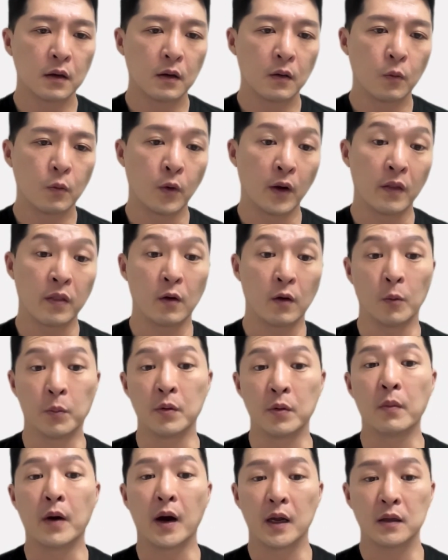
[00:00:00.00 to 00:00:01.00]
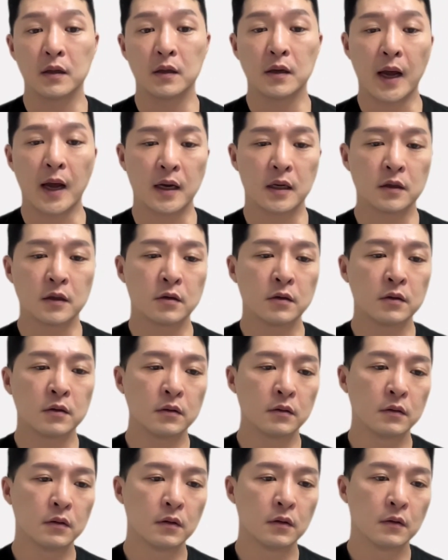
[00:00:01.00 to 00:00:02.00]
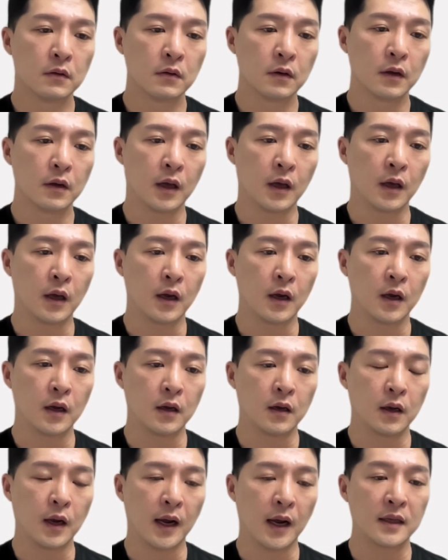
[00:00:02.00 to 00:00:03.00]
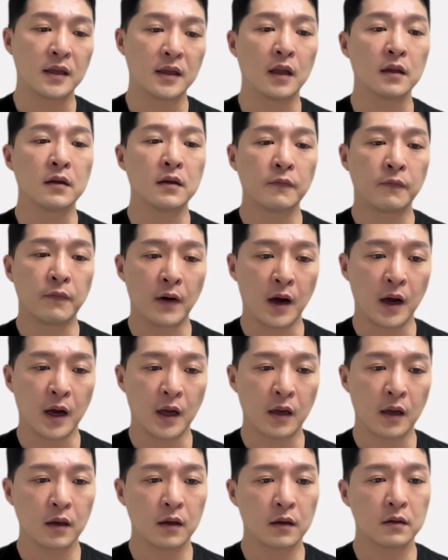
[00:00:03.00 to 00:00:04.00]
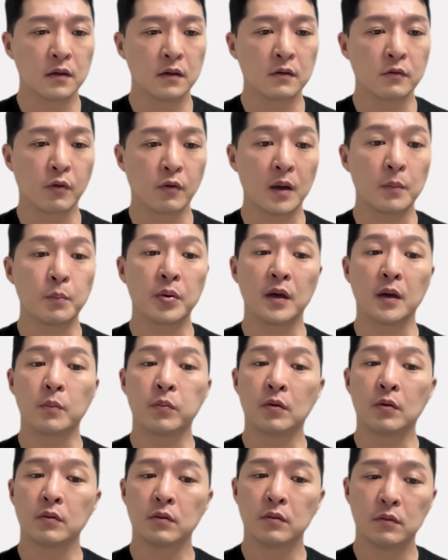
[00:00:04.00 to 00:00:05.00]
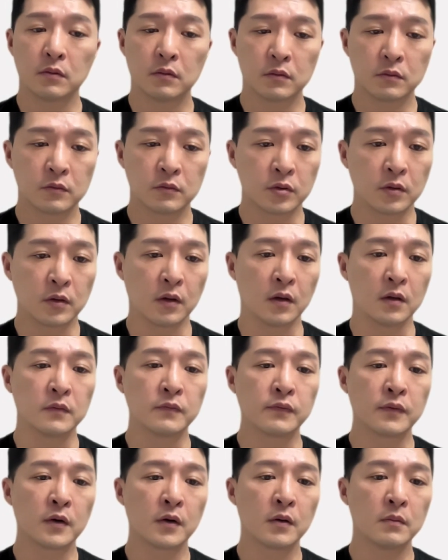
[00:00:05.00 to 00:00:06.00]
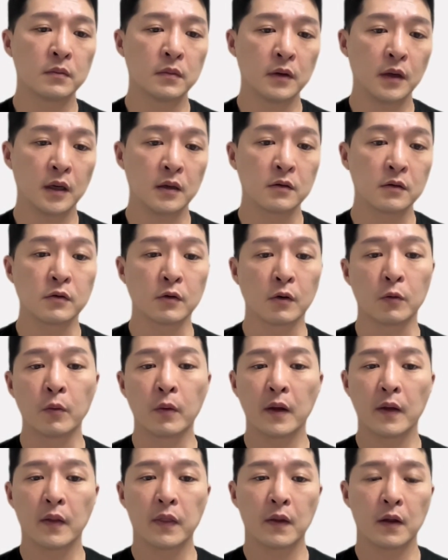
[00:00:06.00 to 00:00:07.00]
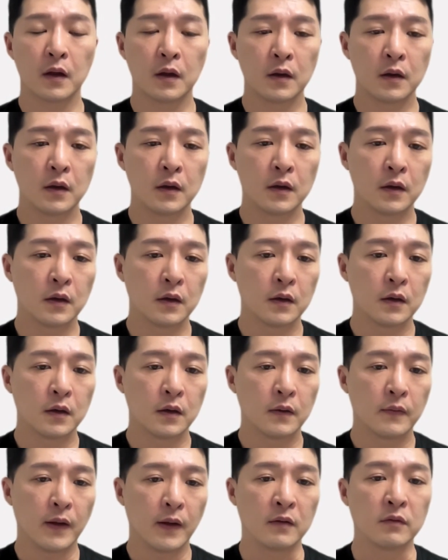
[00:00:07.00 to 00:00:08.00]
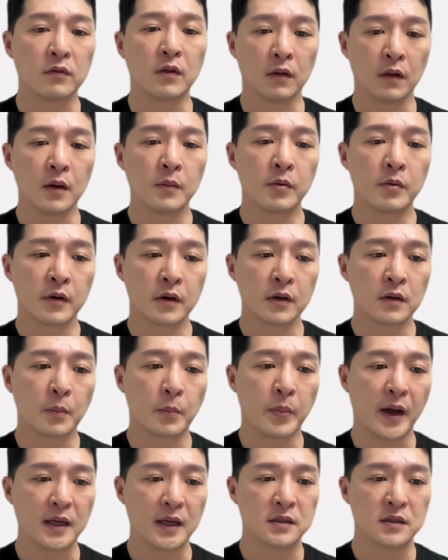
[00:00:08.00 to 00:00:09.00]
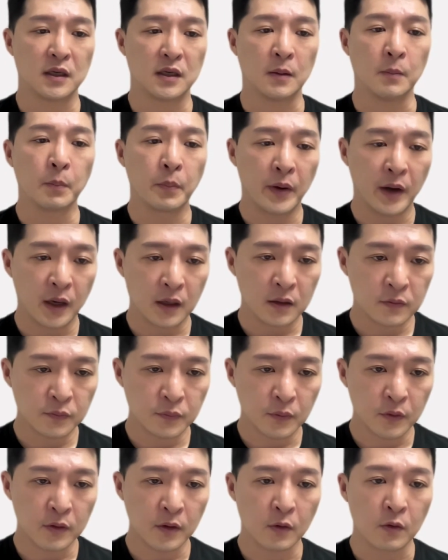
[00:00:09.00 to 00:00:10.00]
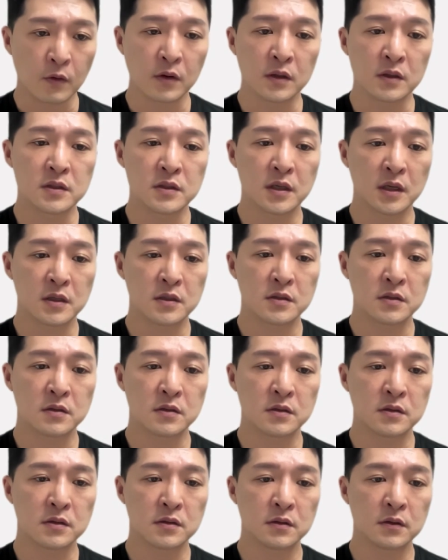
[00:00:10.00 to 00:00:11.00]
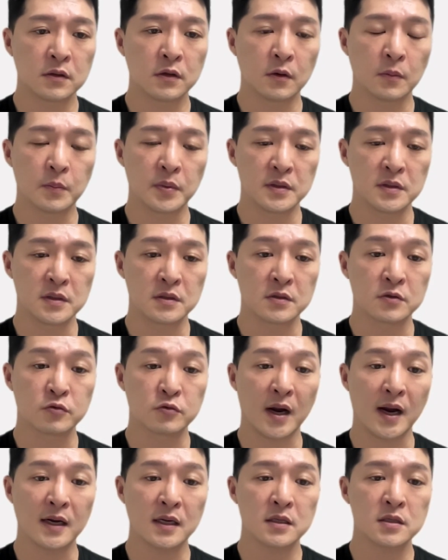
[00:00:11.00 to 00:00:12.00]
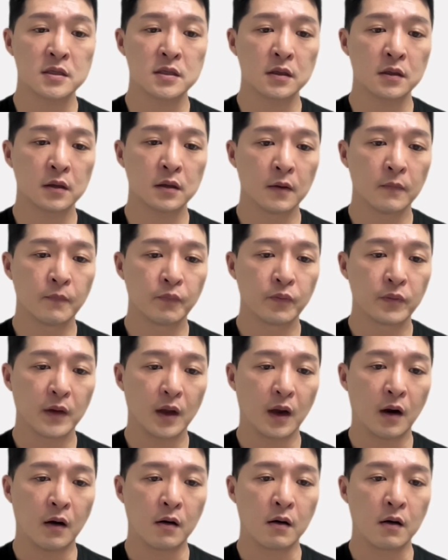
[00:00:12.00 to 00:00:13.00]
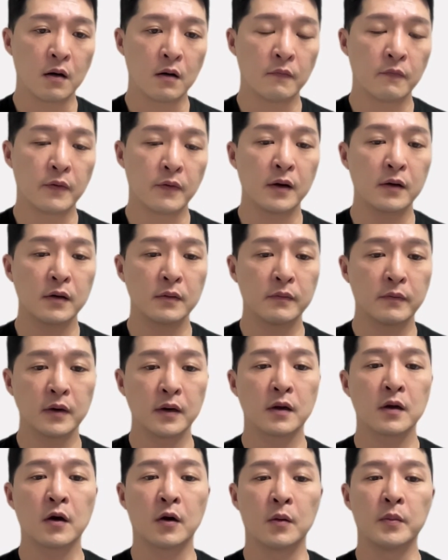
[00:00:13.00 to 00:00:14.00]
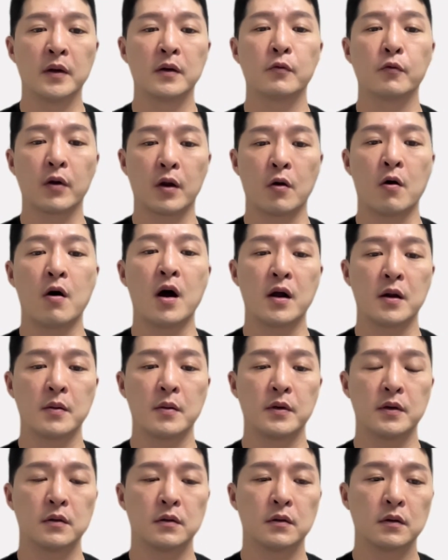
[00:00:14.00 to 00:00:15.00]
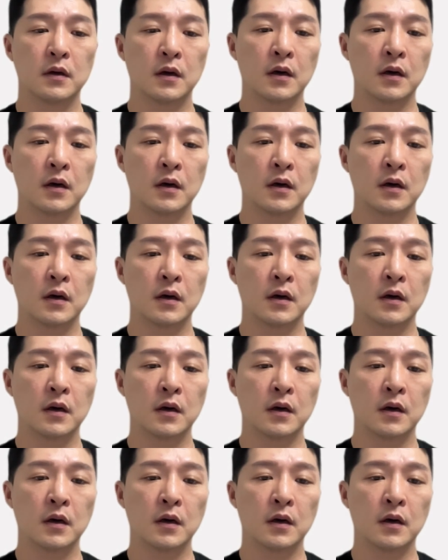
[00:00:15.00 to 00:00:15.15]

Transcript: with open-minded attitude, and identifying the great people to learn from and grow with, and delivering the best impact for your organization's business strategy are very, very common requirement